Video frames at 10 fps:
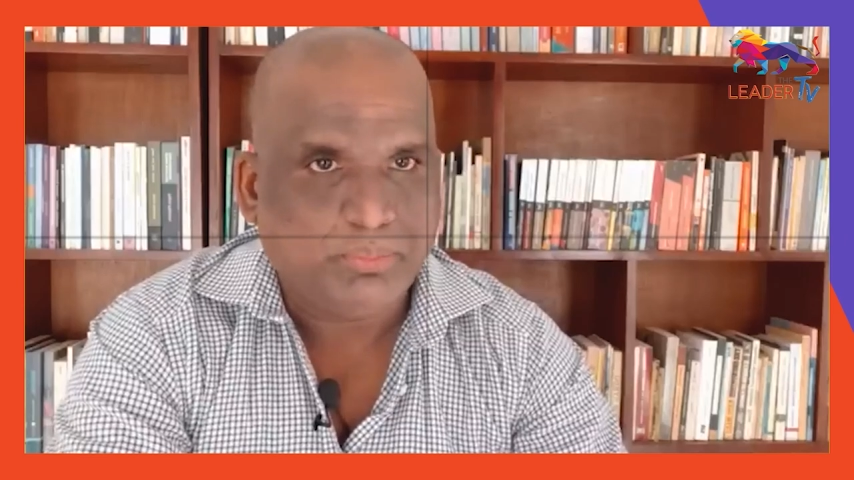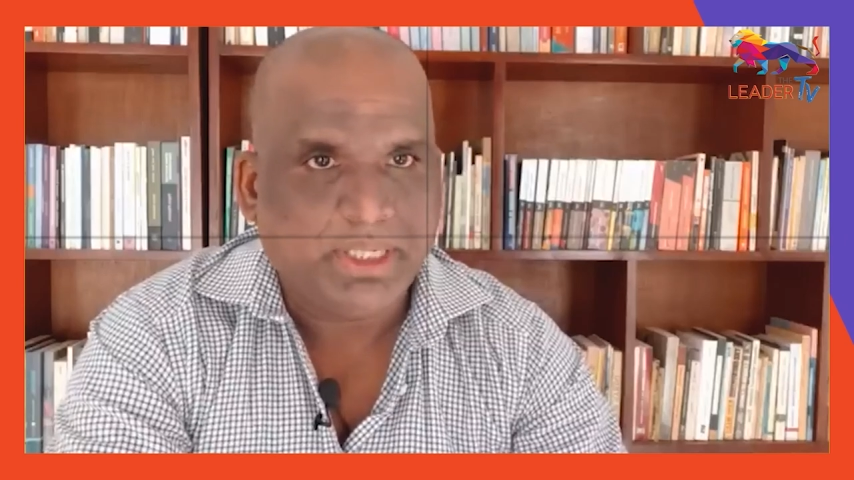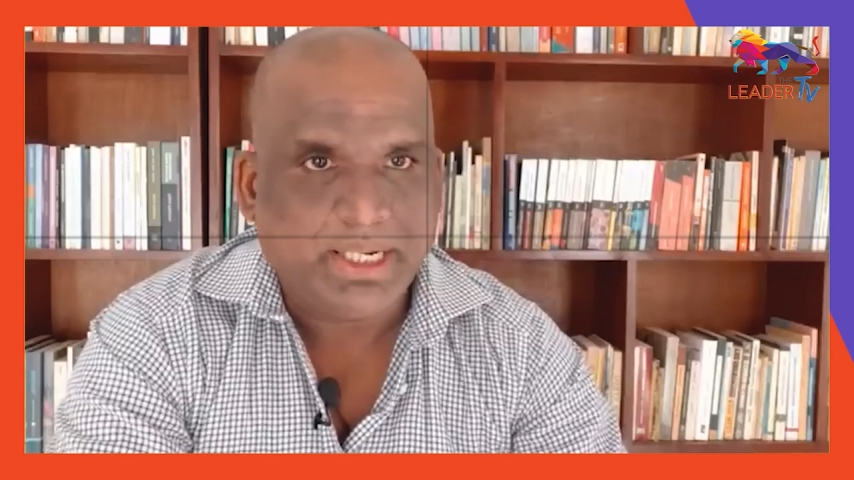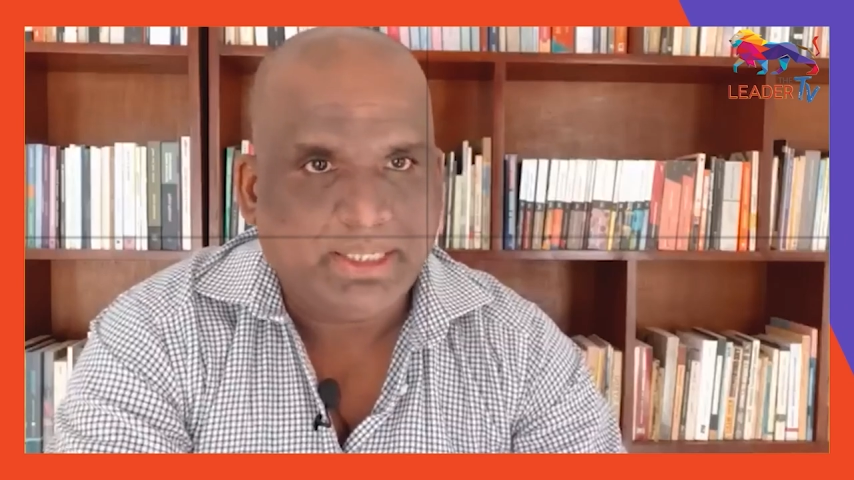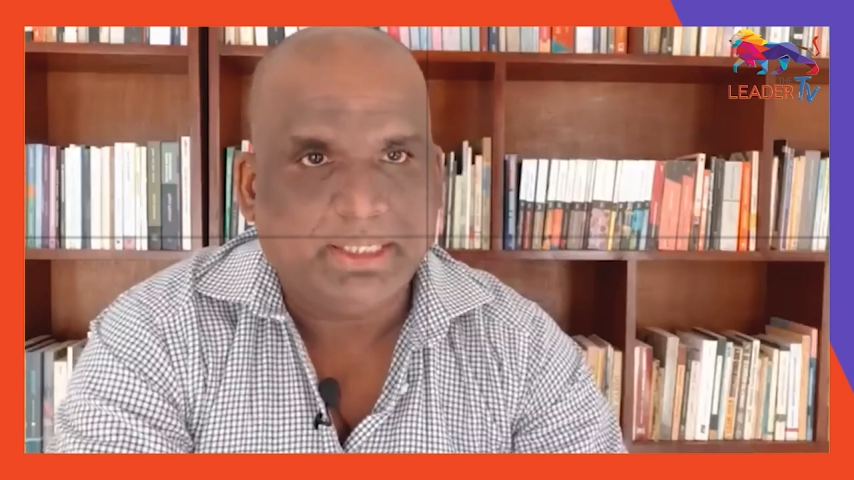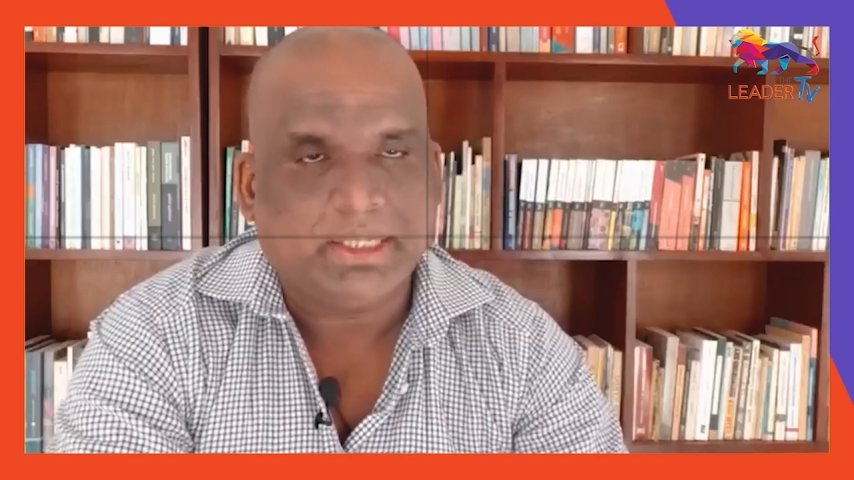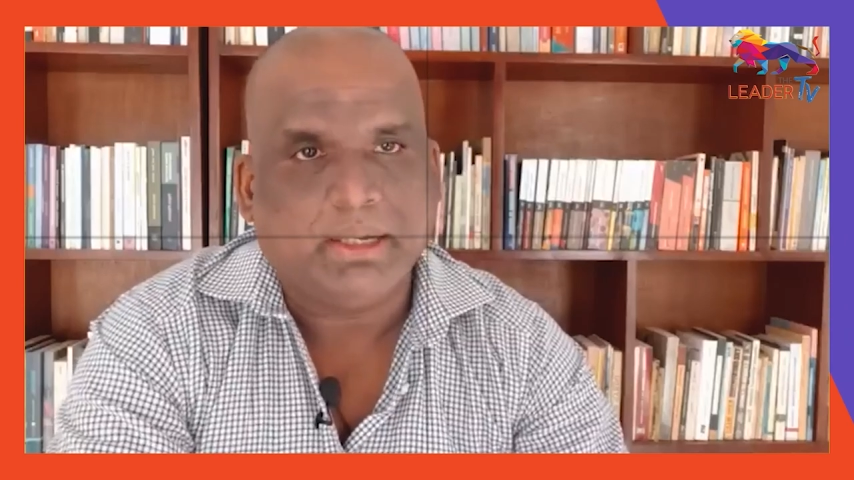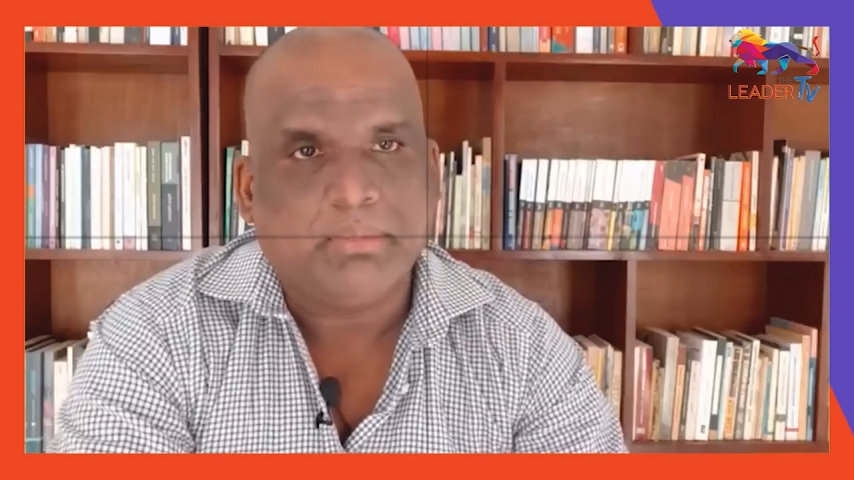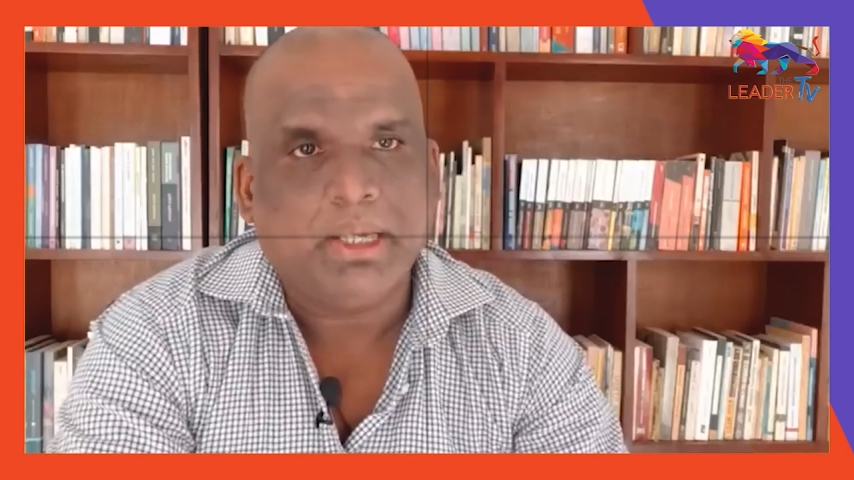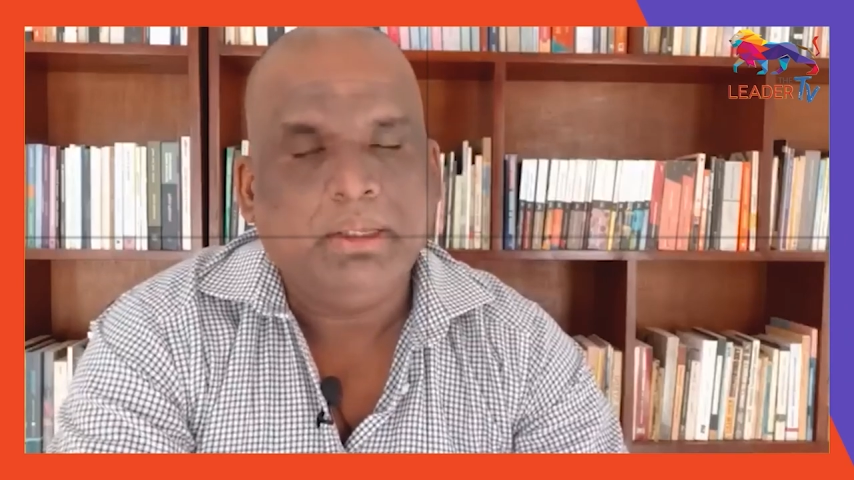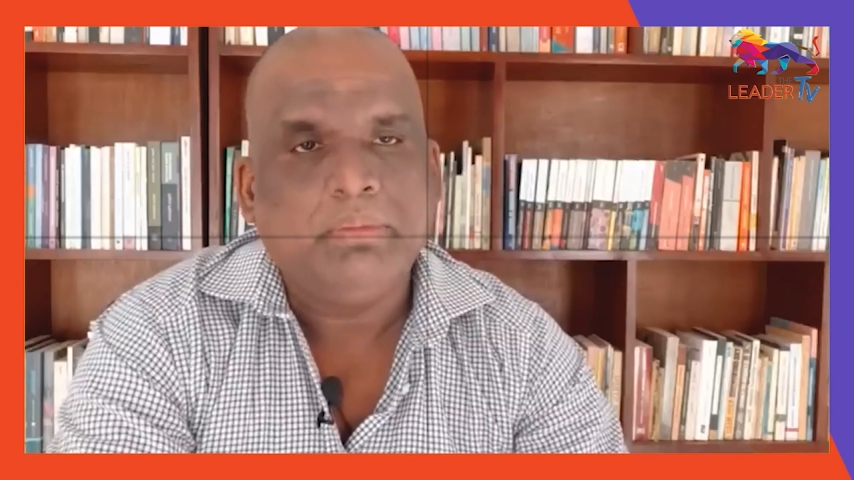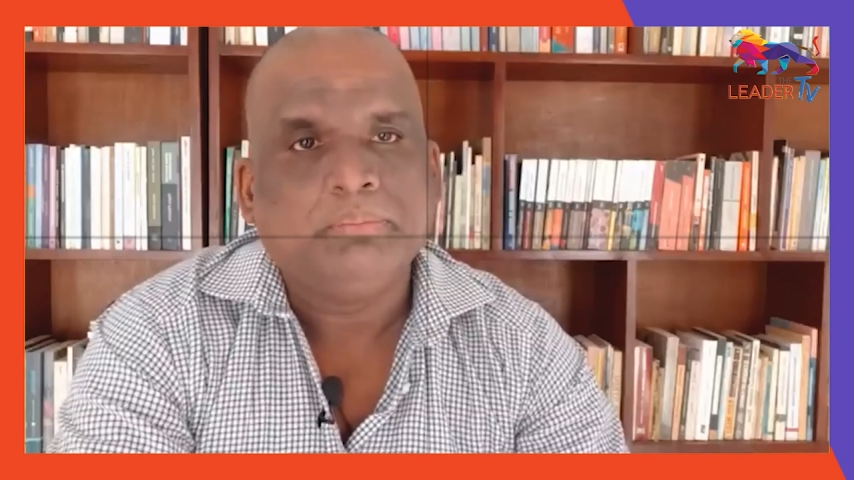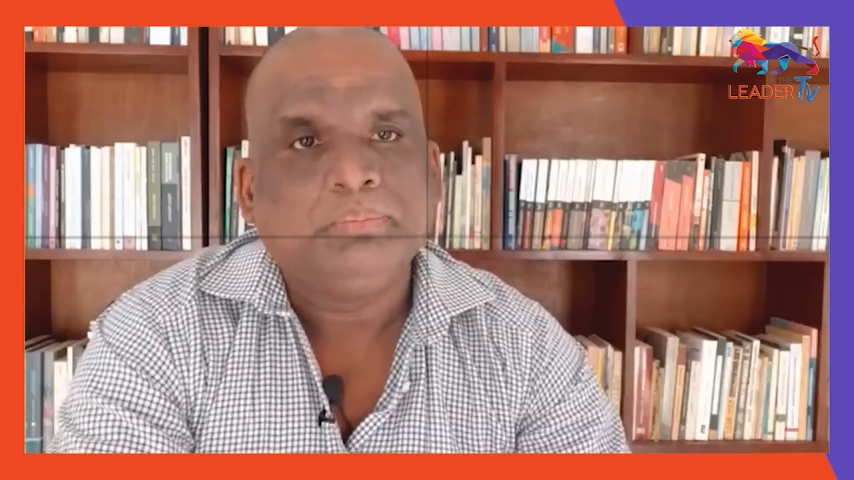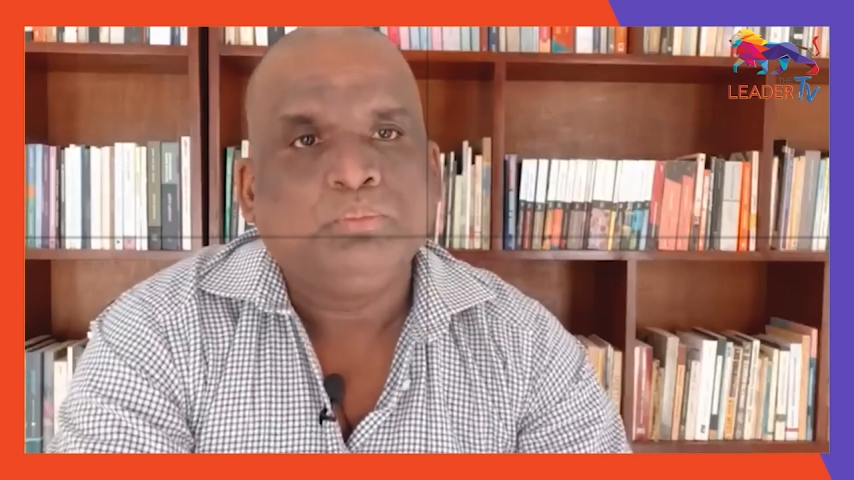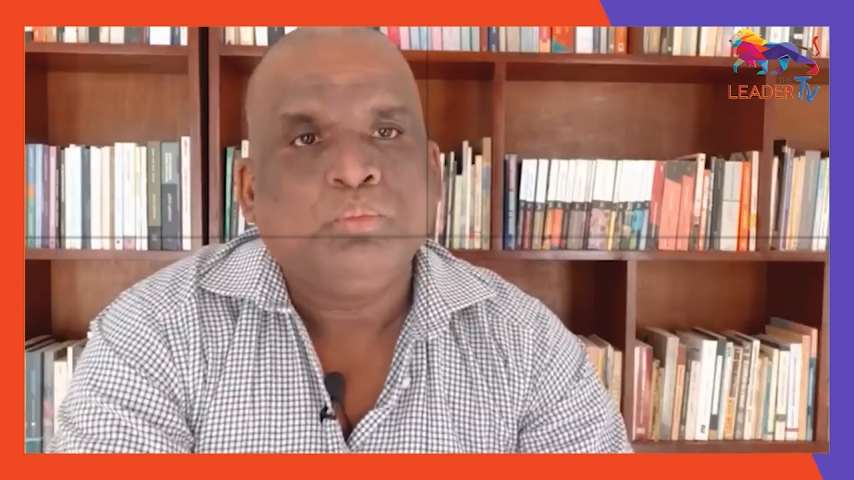even without a digital
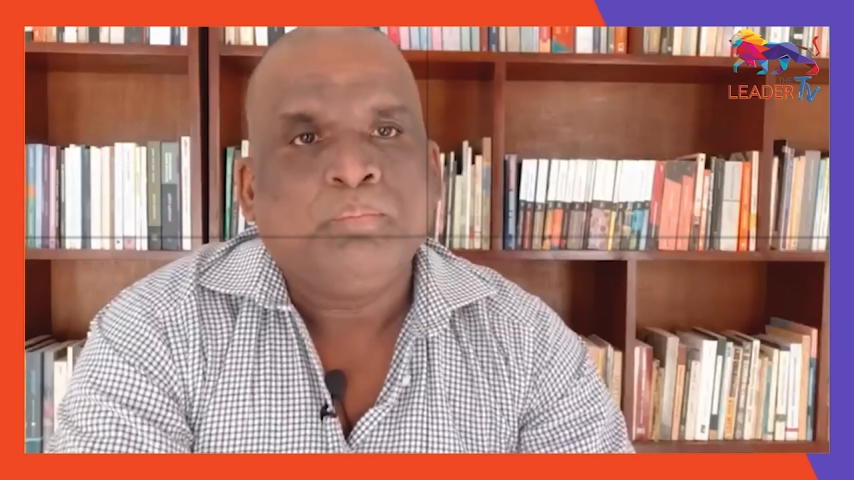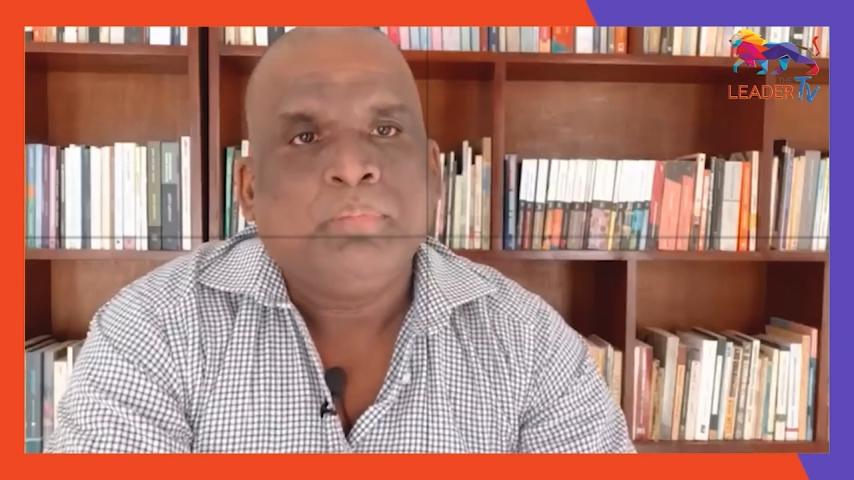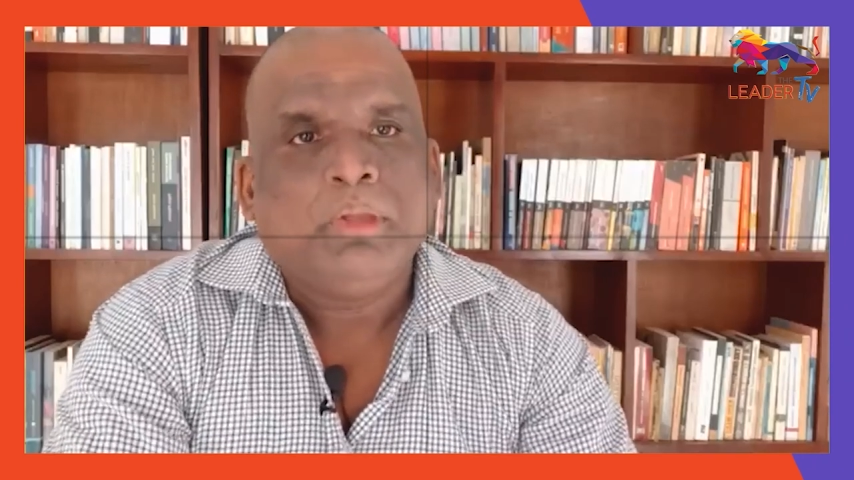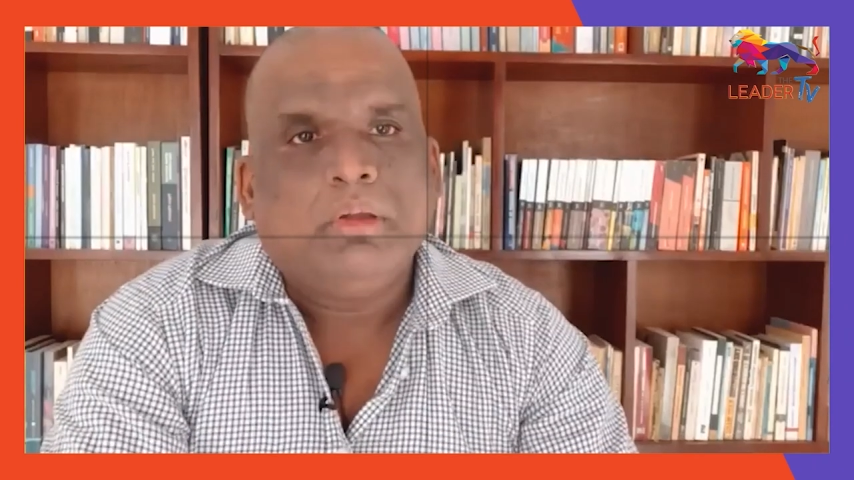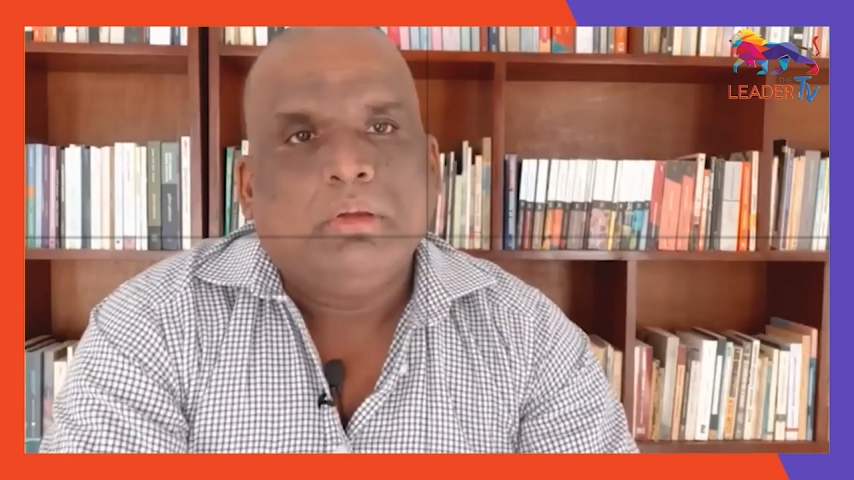platform.